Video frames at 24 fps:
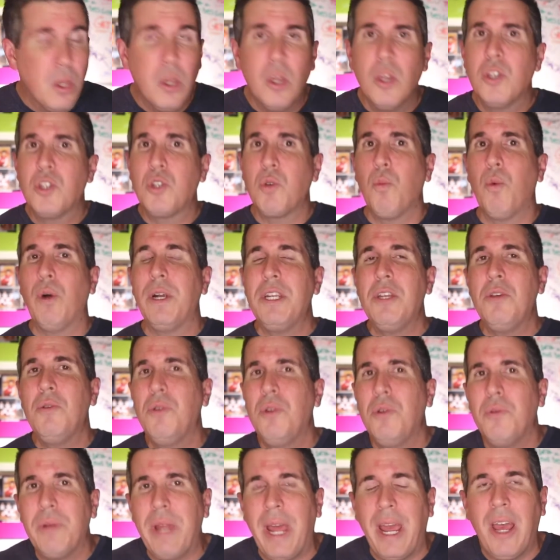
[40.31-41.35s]
So what do you
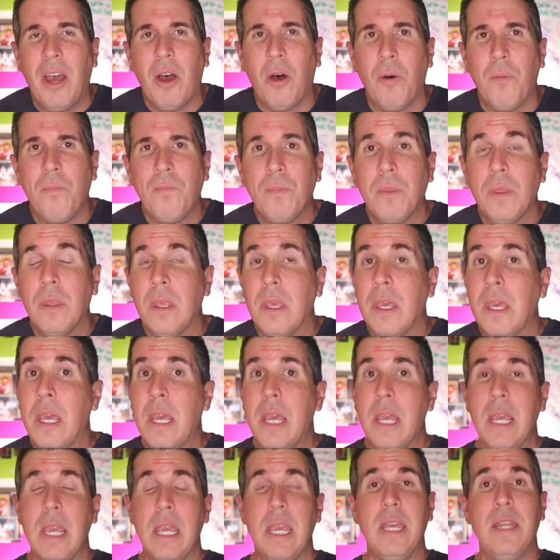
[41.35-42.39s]
do now?
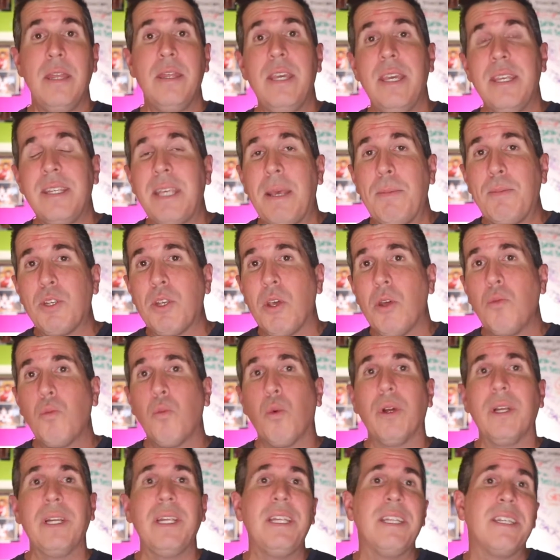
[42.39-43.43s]
In this episode, we're
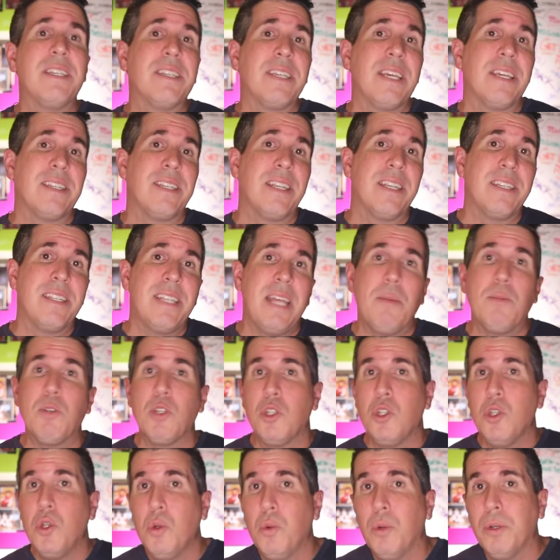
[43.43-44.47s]
going to discuss the steps
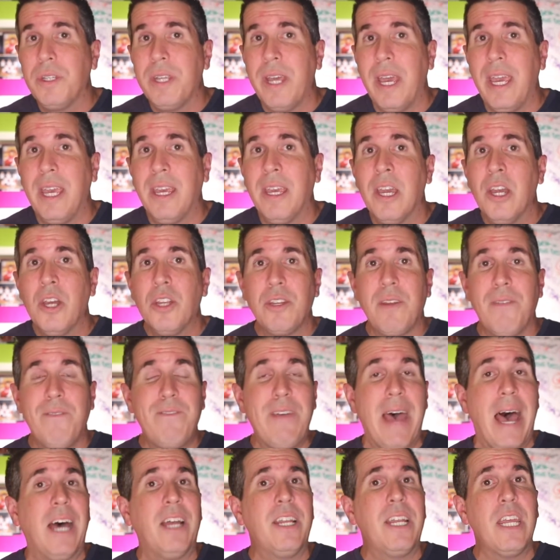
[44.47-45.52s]
you will take to
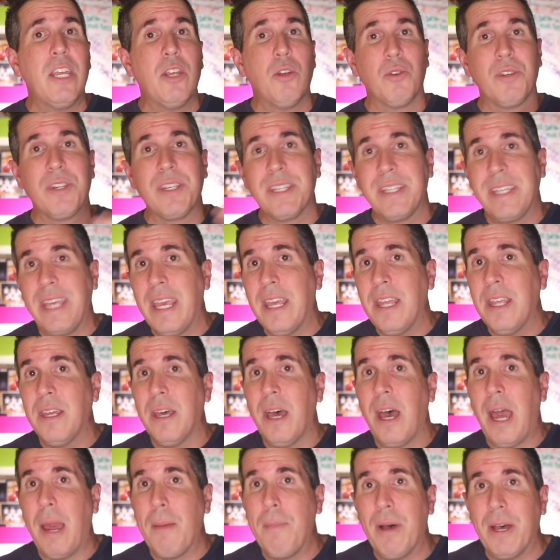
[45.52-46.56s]
validate your scale
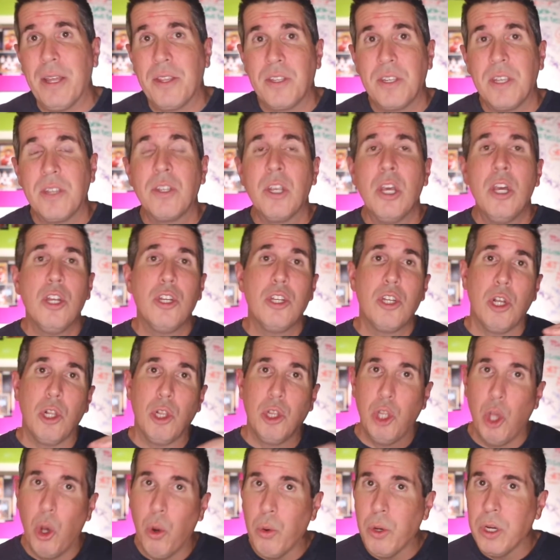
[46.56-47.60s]
hypothesis to
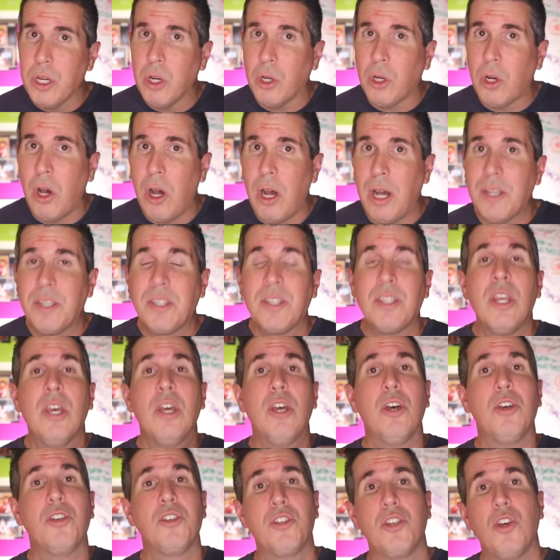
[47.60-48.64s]
lower your costs
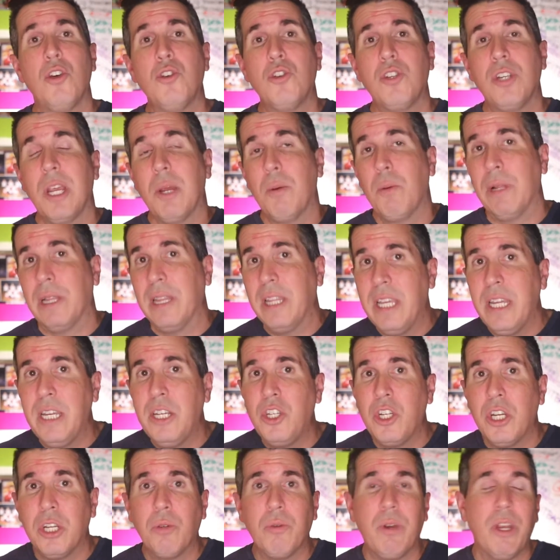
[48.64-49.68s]
associated with lead
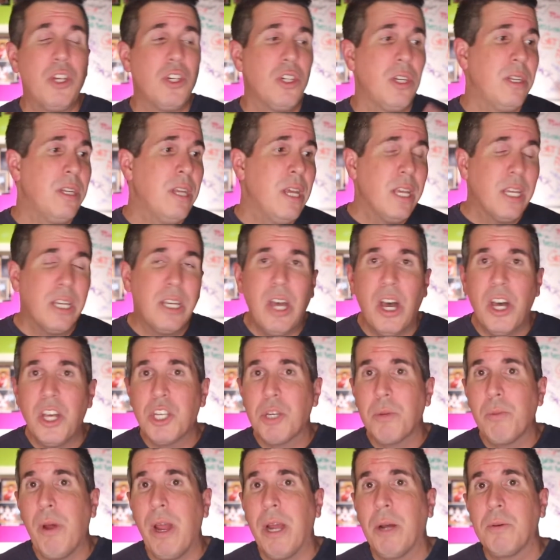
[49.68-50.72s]
generation,
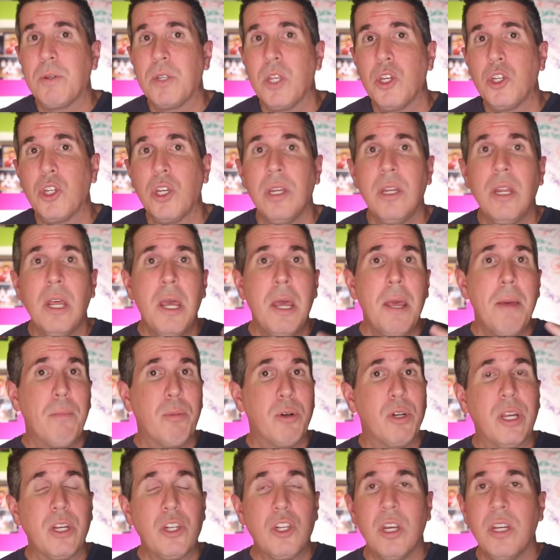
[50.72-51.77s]
customer acquisition,
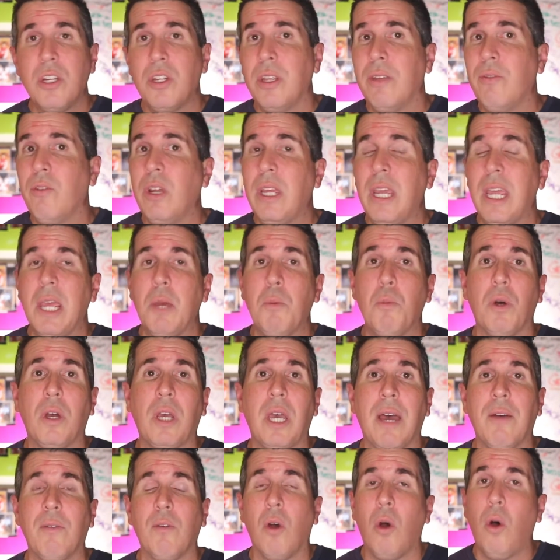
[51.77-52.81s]
production and delivery, and we'll
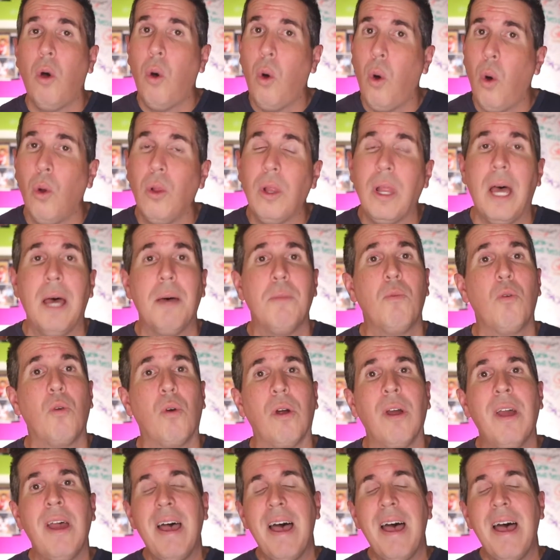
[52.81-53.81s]
cover a whole lot more.